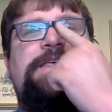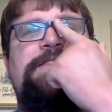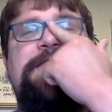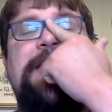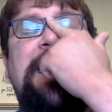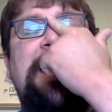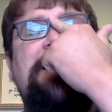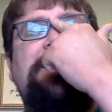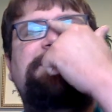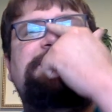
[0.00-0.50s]

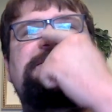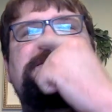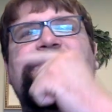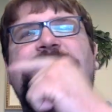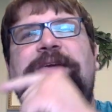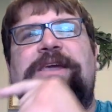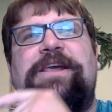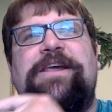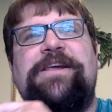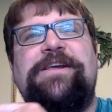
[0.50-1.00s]
that to
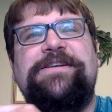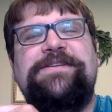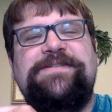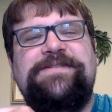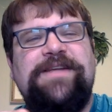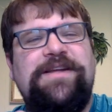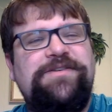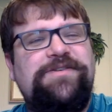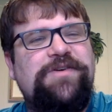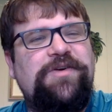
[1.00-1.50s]
me is
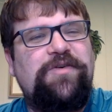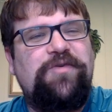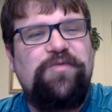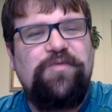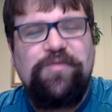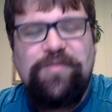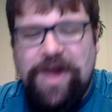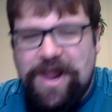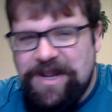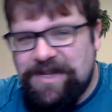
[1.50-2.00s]
such a
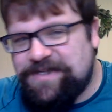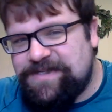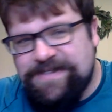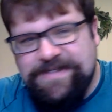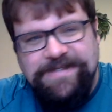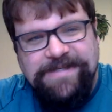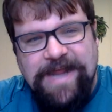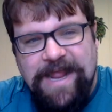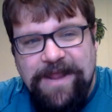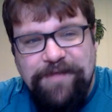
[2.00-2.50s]
great
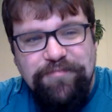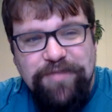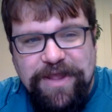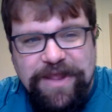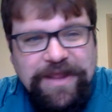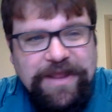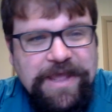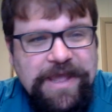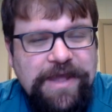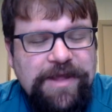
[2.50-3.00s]

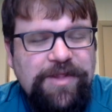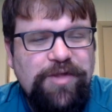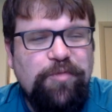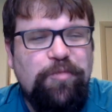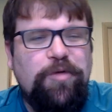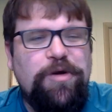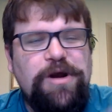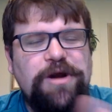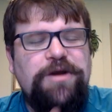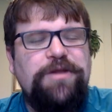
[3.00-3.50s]
statement.
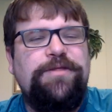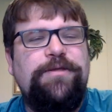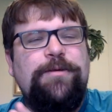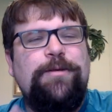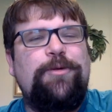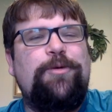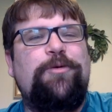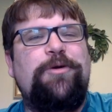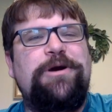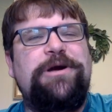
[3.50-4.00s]
The word of the
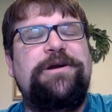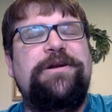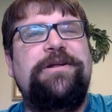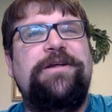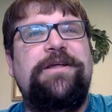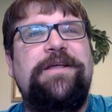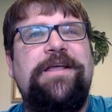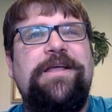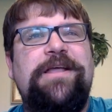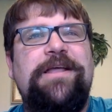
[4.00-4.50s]

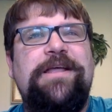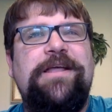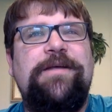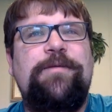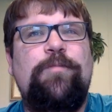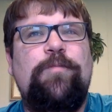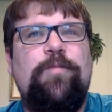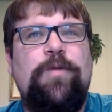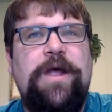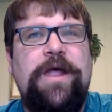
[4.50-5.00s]
Lord,
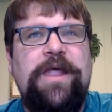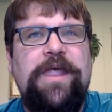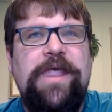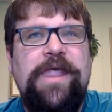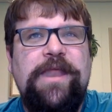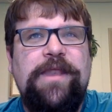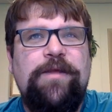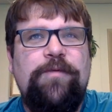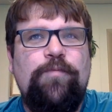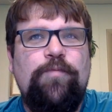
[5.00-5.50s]

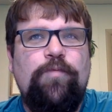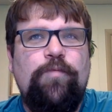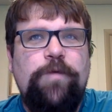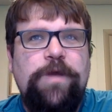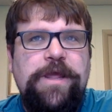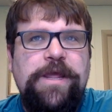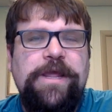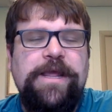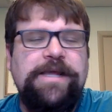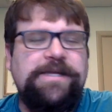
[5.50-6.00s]
when
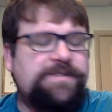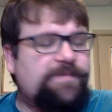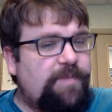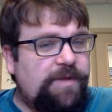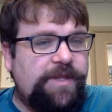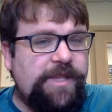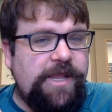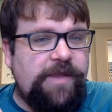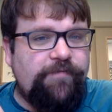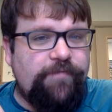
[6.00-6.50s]
we as
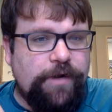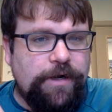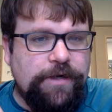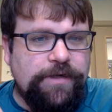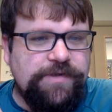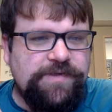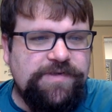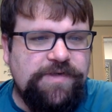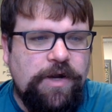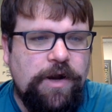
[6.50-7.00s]

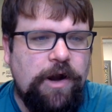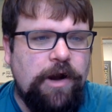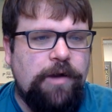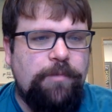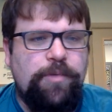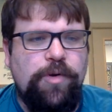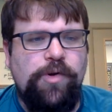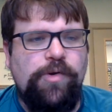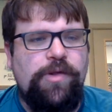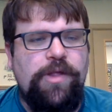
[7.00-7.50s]
believers
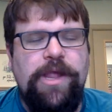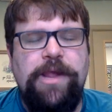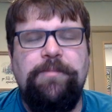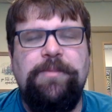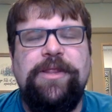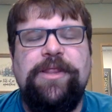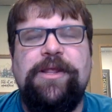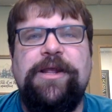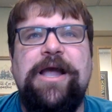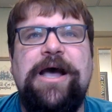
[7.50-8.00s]
are
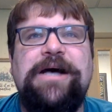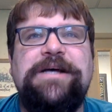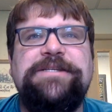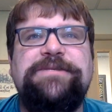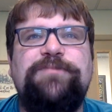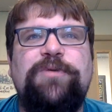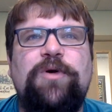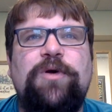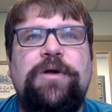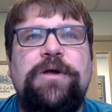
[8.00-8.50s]
proclaiming the
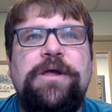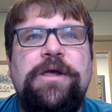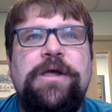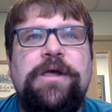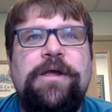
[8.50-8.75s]
gospel,